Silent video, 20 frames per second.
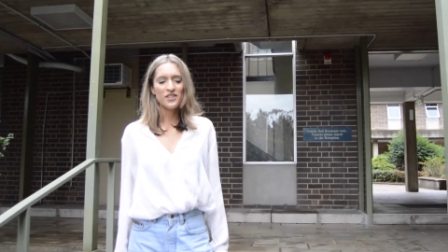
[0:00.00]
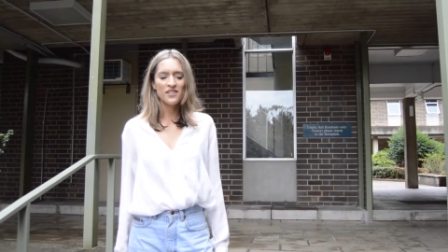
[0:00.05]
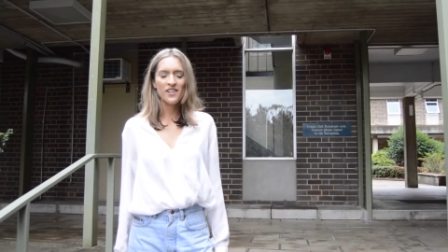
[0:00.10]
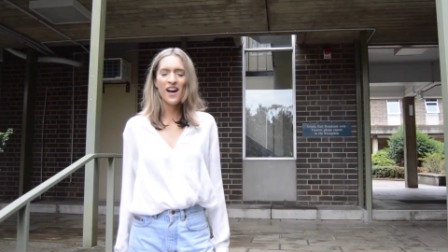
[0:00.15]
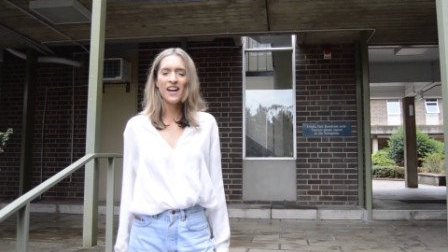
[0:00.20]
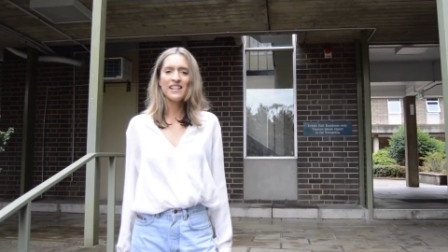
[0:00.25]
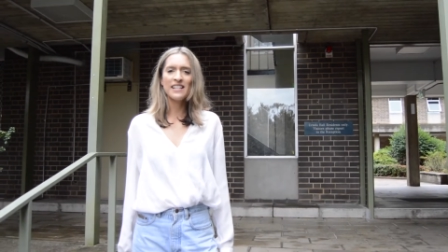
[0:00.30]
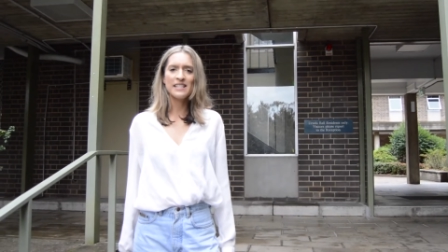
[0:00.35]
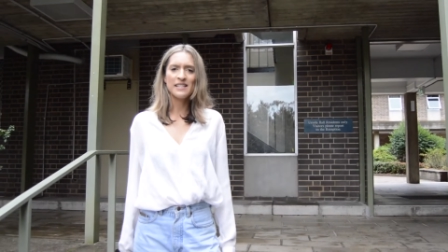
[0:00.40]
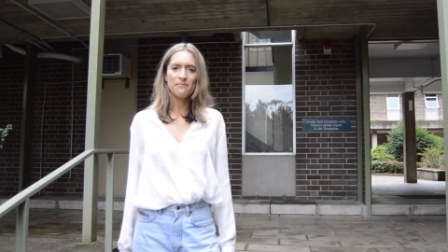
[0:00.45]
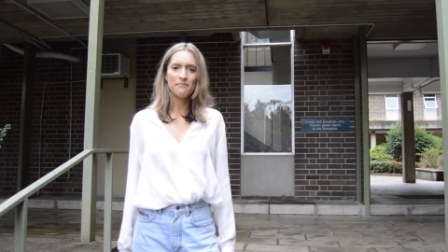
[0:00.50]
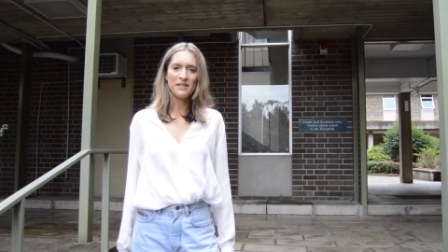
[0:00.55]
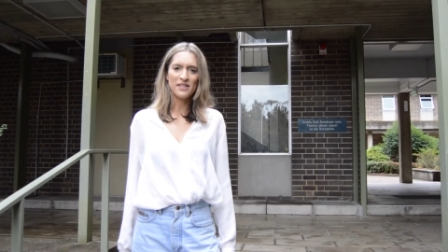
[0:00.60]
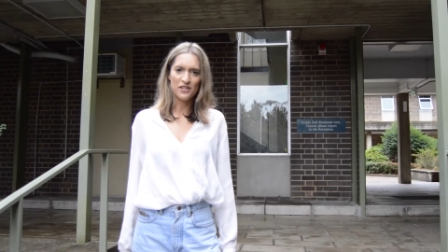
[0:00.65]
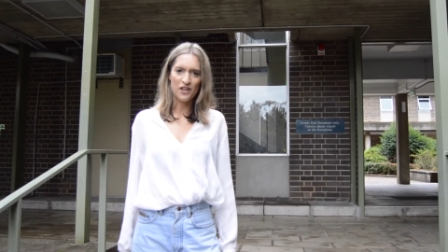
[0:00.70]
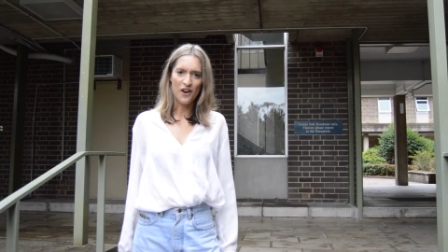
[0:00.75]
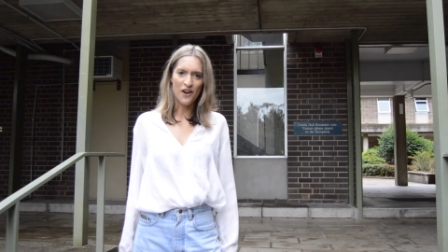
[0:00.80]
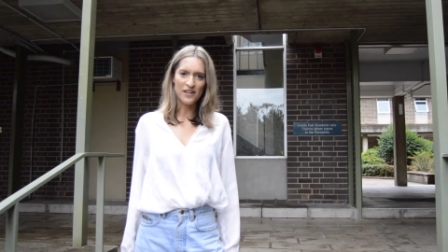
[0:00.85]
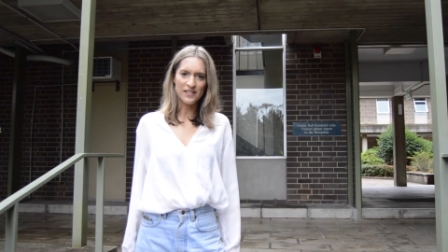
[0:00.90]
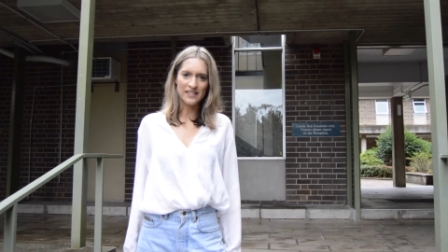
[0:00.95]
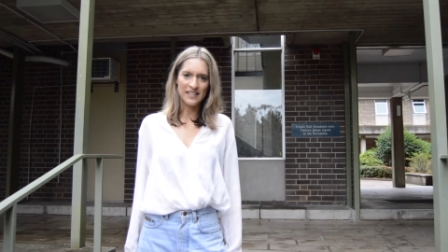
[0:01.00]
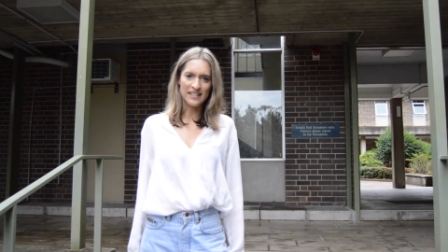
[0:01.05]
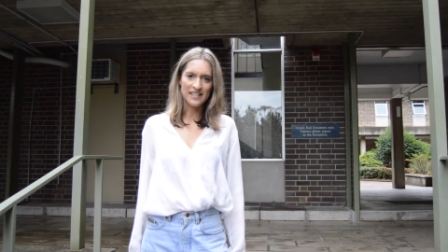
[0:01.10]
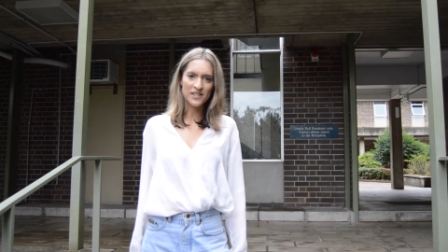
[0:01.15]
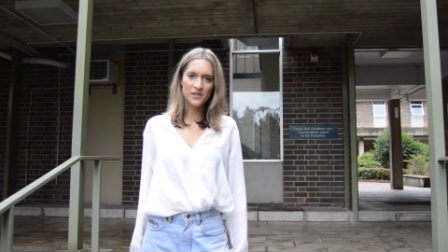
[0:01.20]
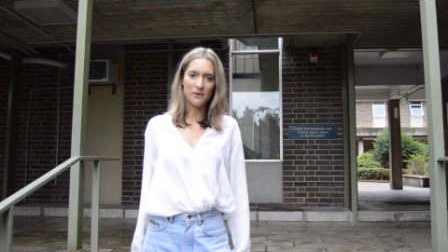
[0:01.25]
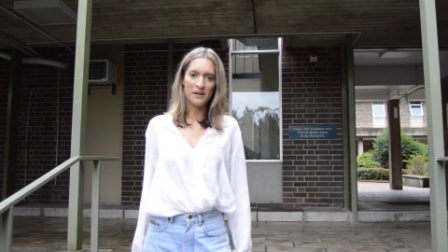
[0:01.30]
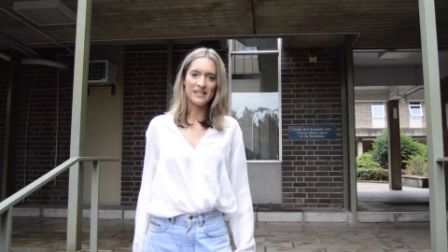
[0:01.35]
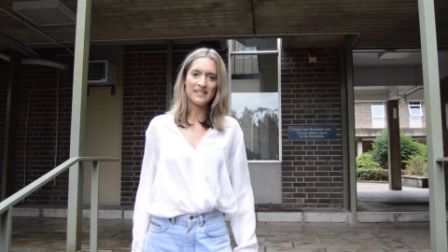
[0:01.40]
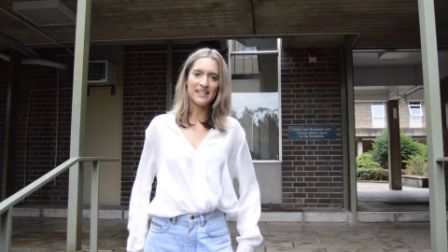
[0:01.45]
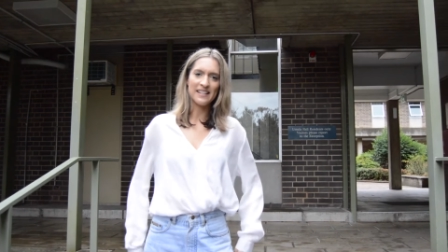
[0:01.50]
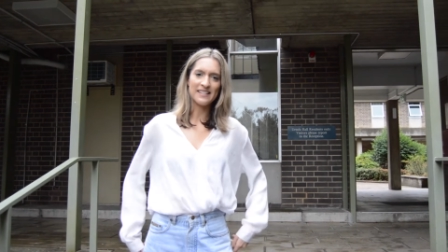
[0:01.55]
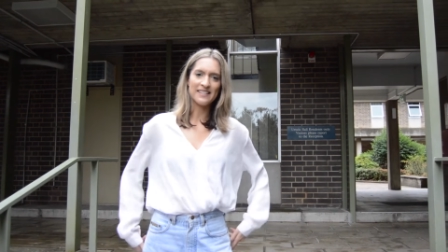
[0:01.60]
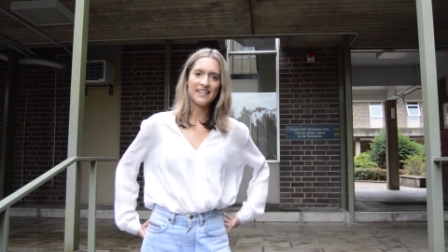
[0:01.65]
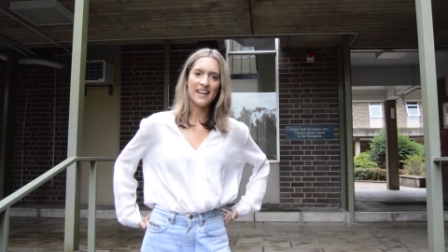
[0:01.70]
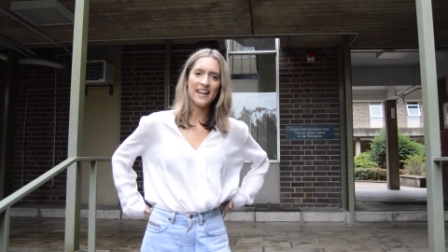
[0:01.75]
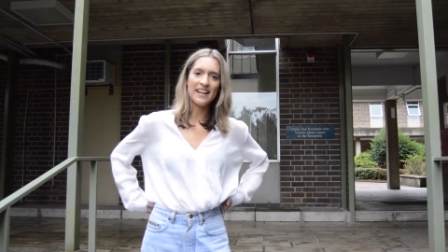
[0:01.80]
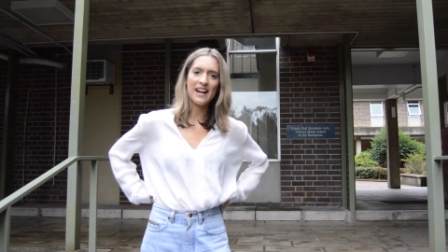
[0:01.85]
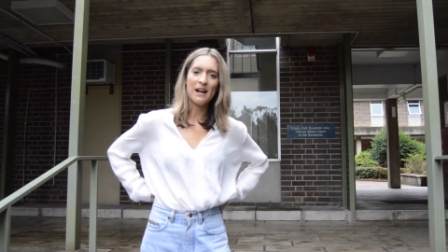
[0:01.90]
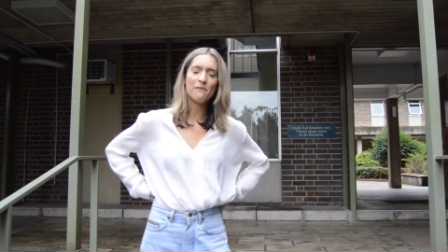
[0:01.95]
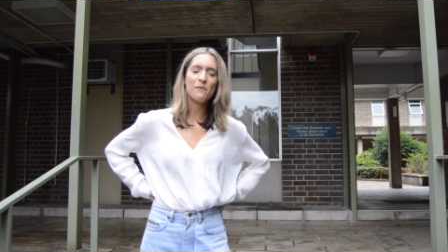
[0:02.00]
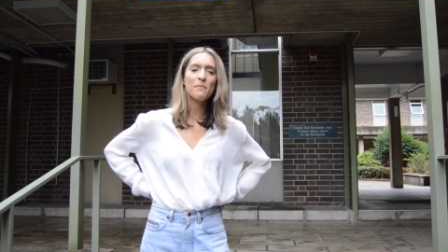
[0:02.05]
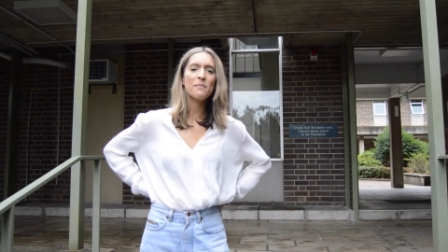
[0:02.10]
tonight is Mr. Ursies 2016 and